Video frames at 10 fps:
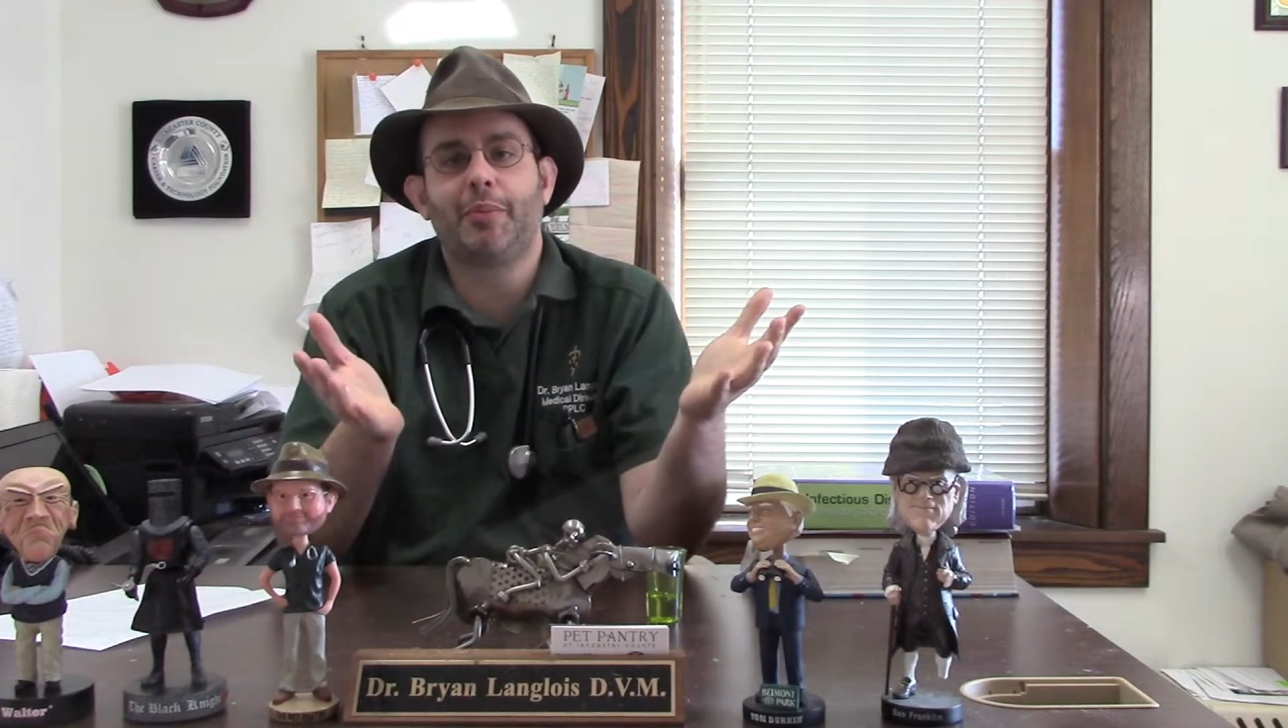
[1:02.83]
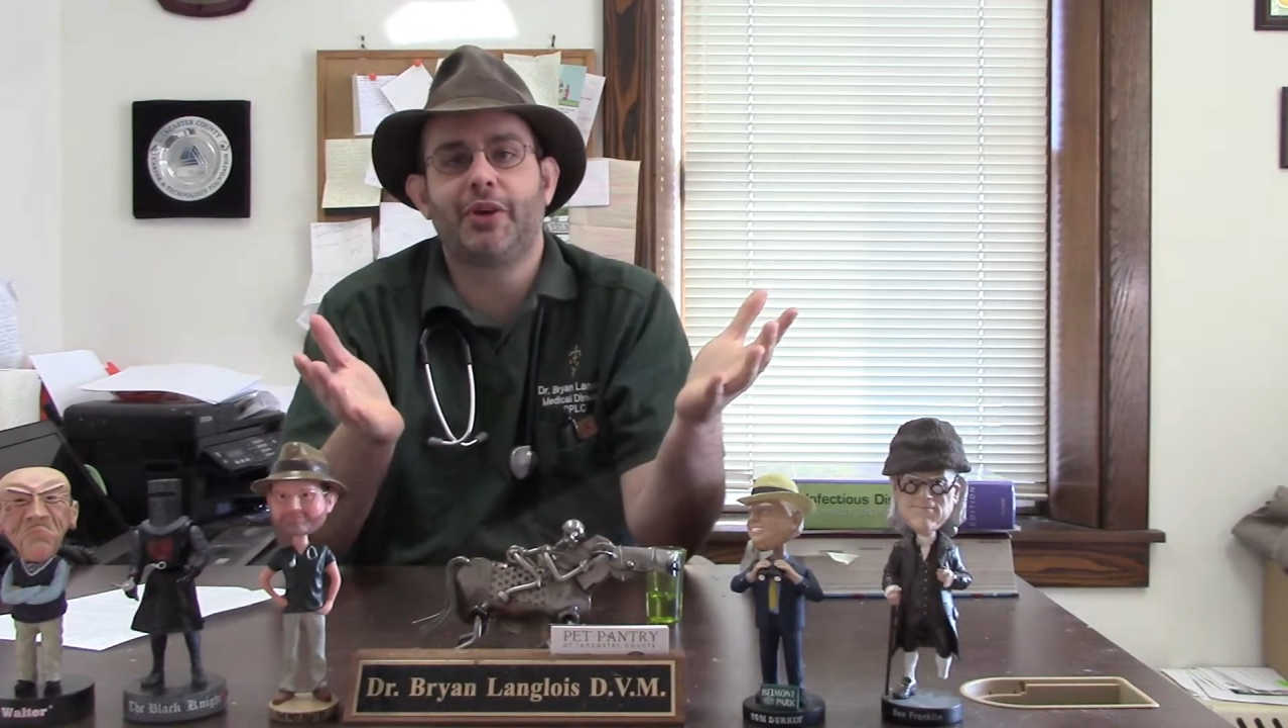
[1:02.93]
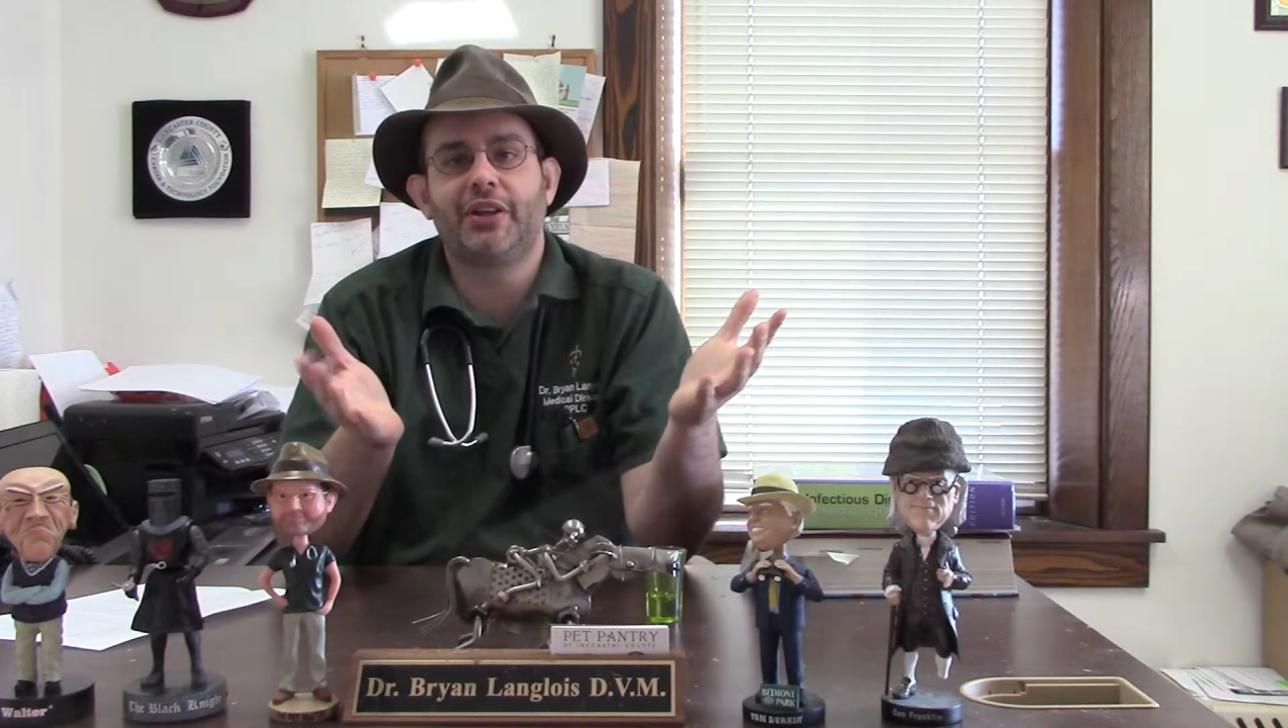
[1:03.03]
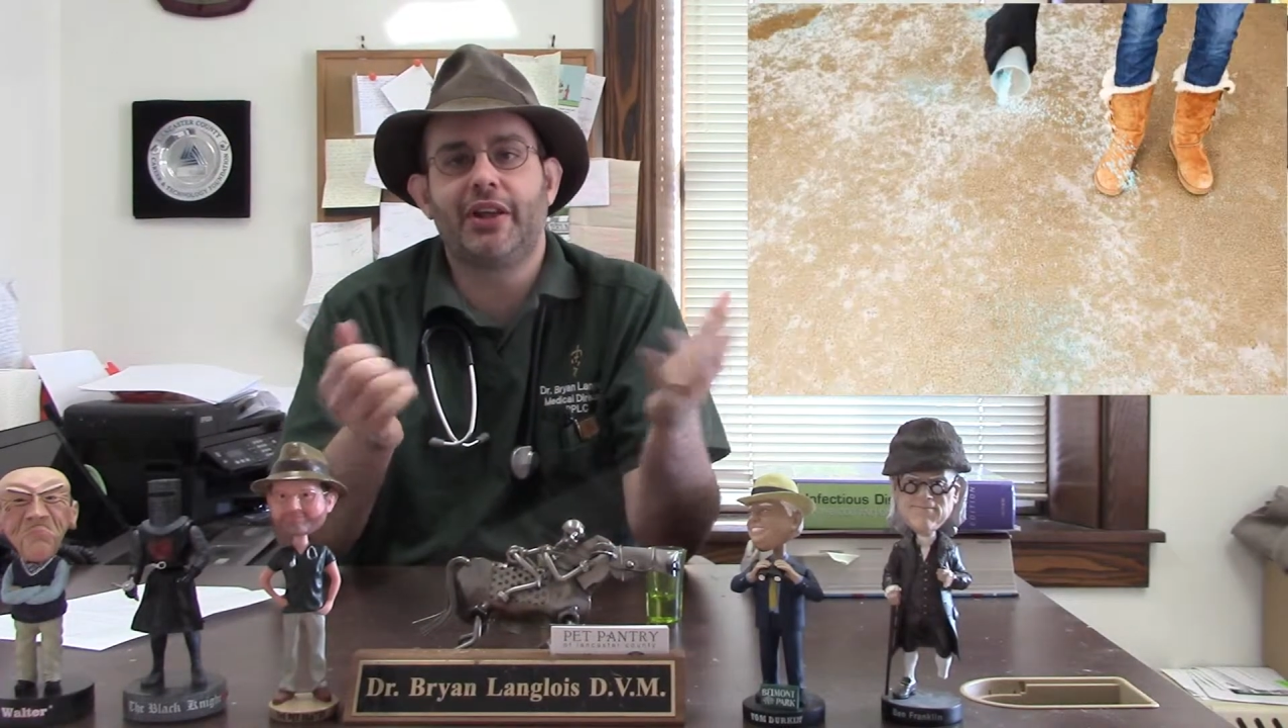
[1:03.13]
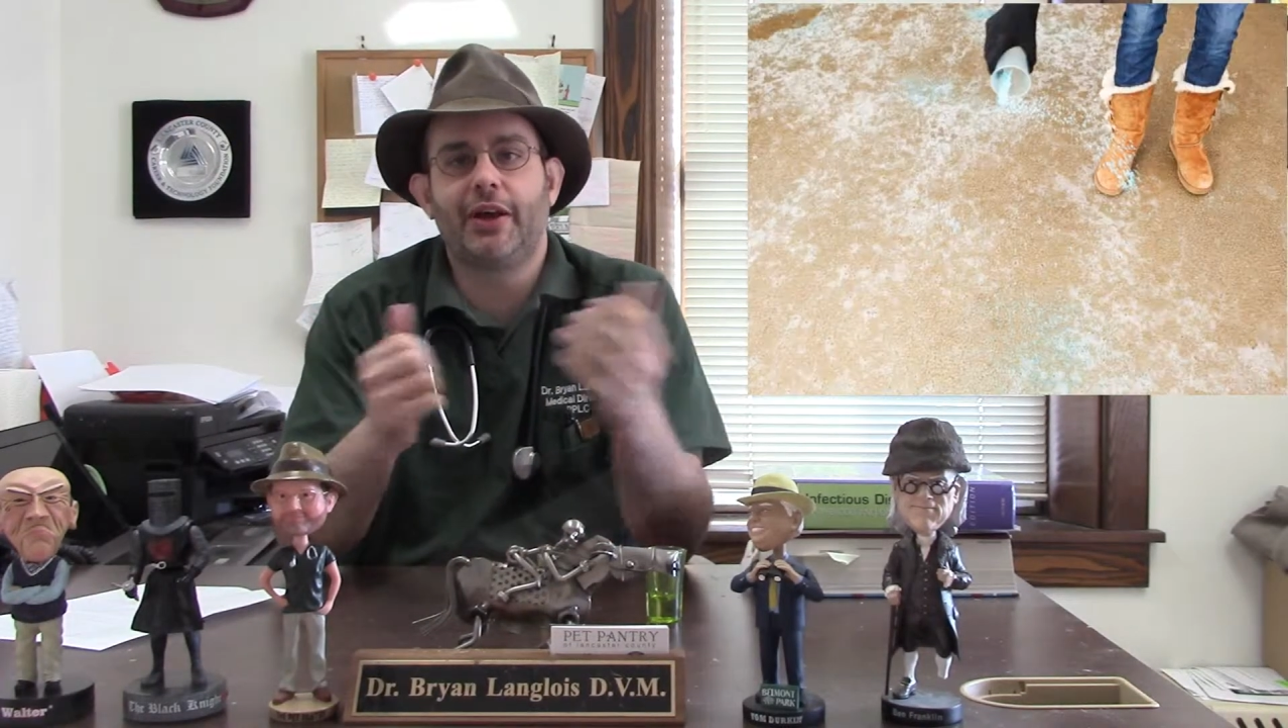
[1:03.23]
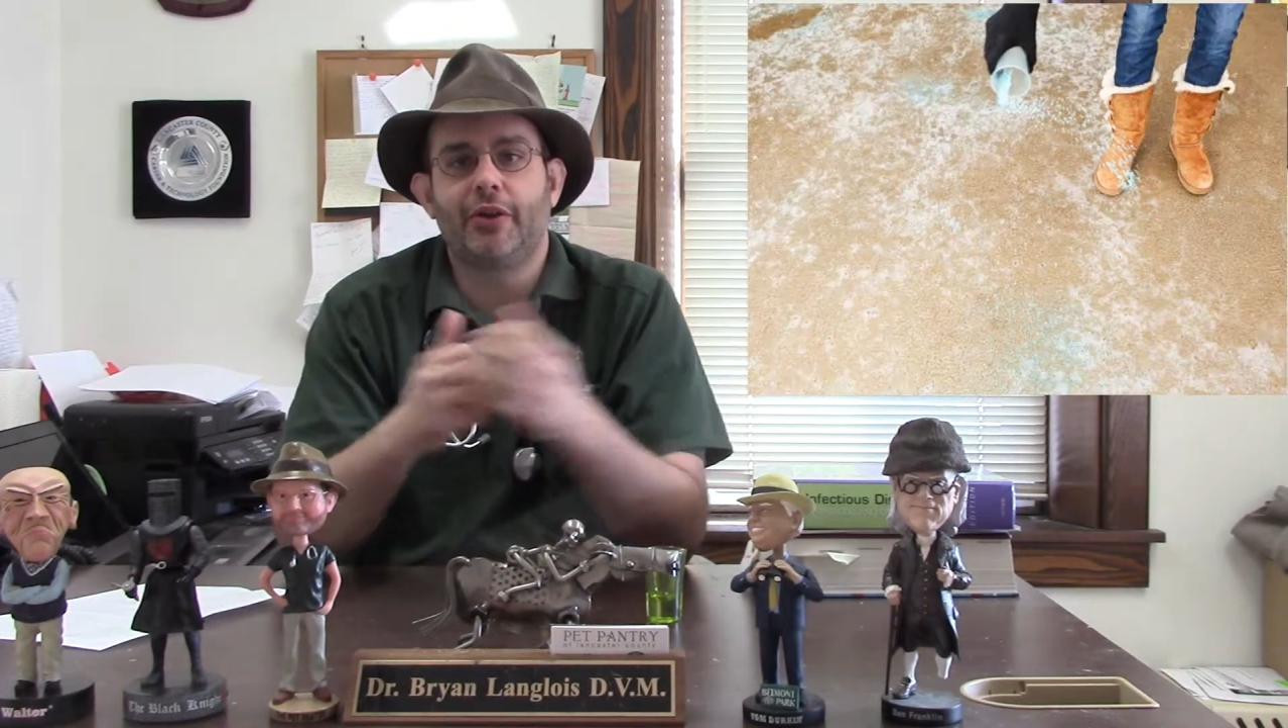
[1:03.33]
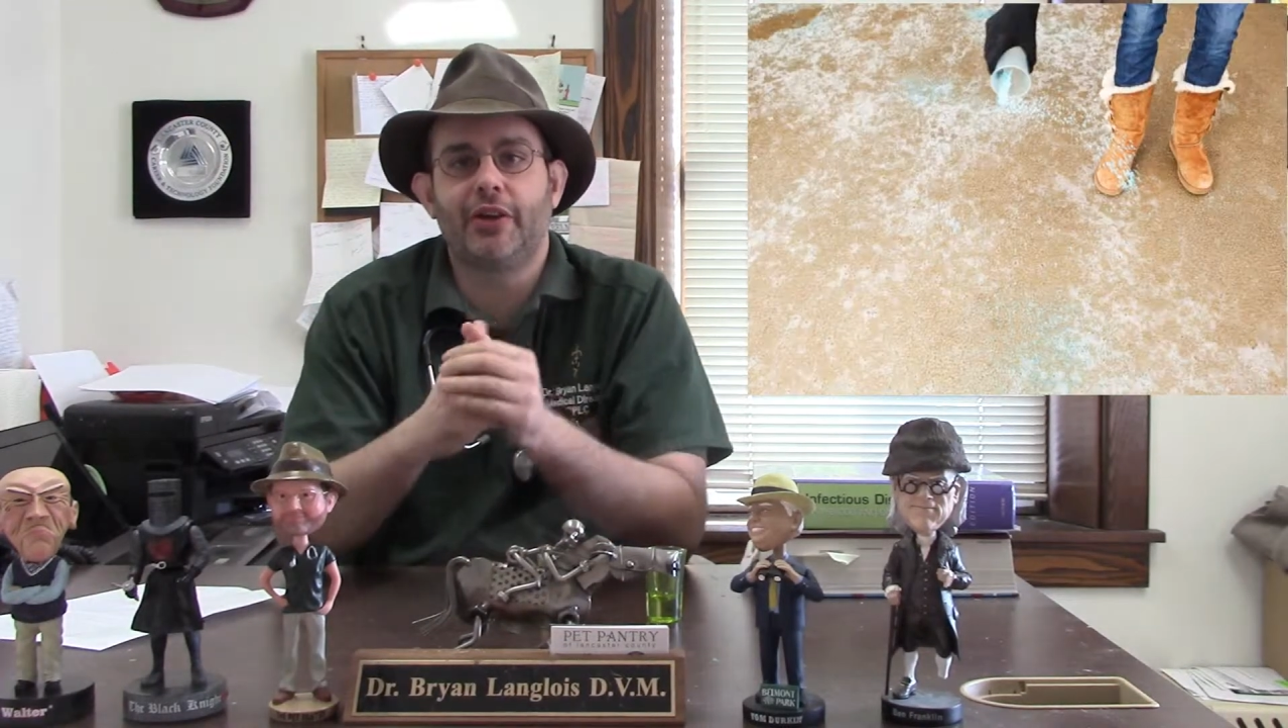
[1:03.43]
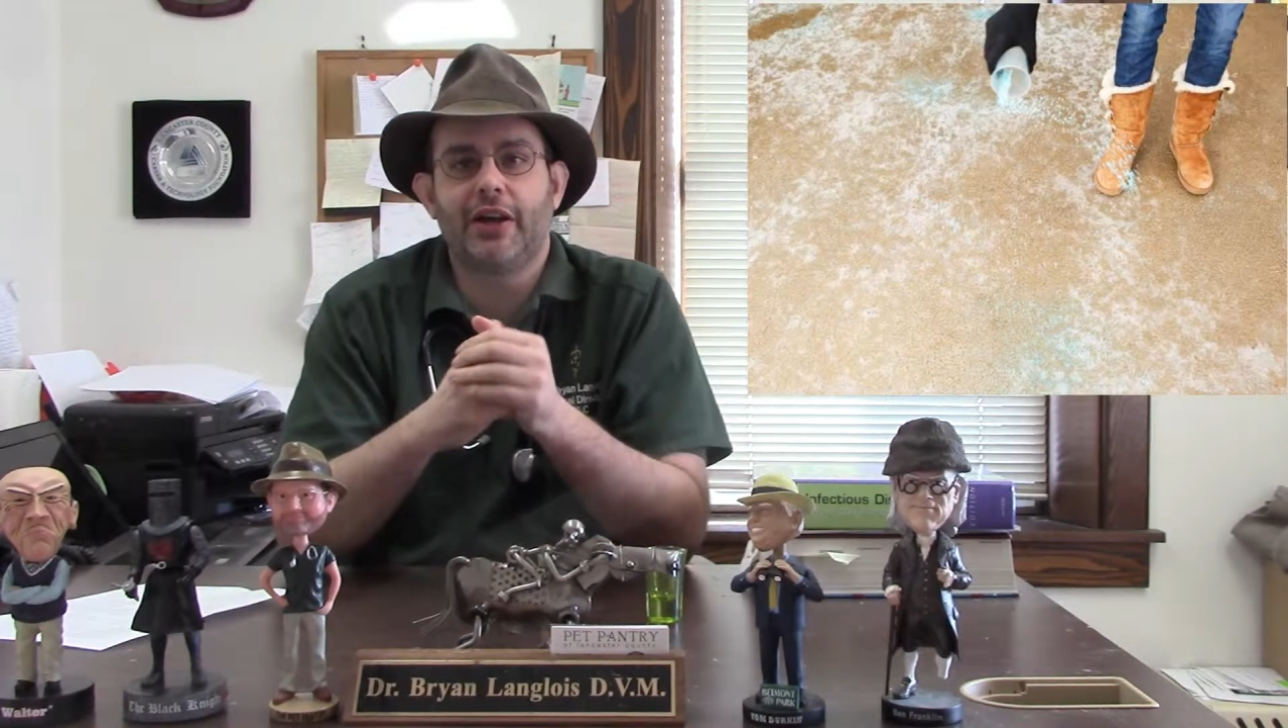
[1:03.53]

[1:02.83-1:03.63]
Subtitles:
be putting down